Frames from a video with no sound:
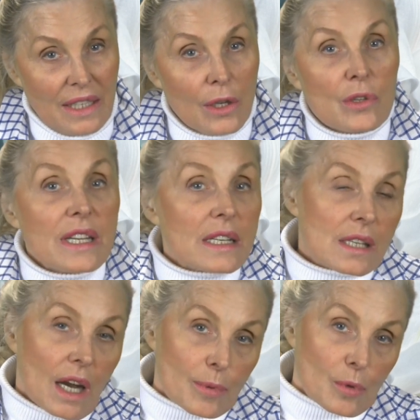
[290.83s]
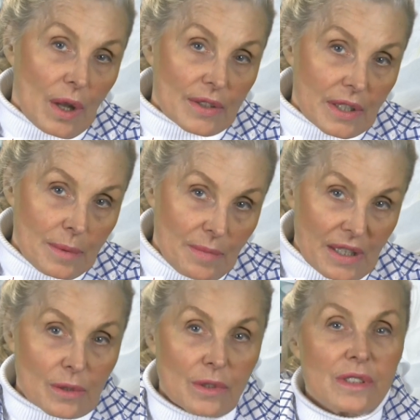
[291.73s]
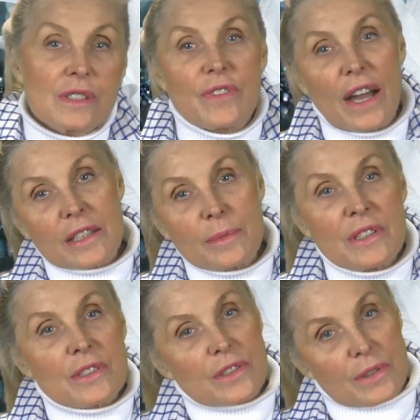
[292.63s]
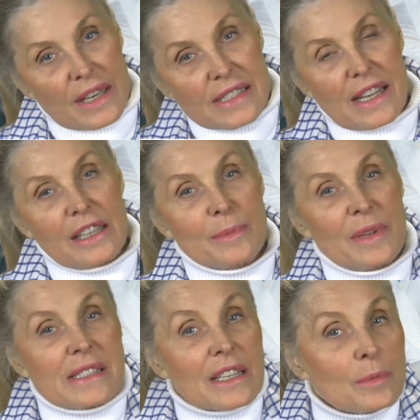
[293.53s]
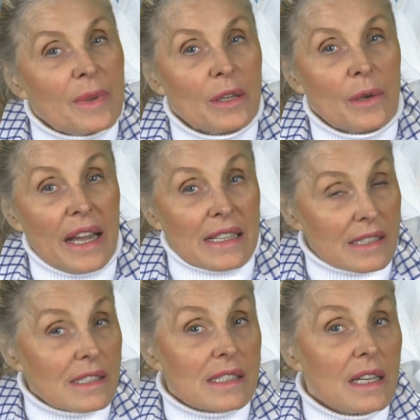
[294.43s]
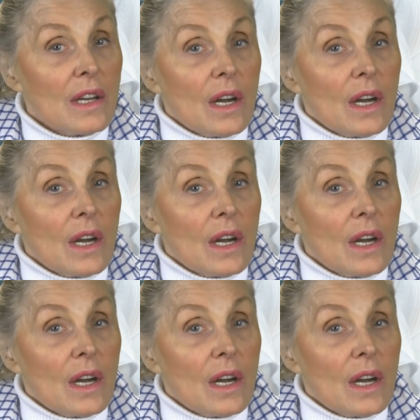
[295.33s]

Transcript: Using top quality minerals, vitamins, trace elements, and amino acids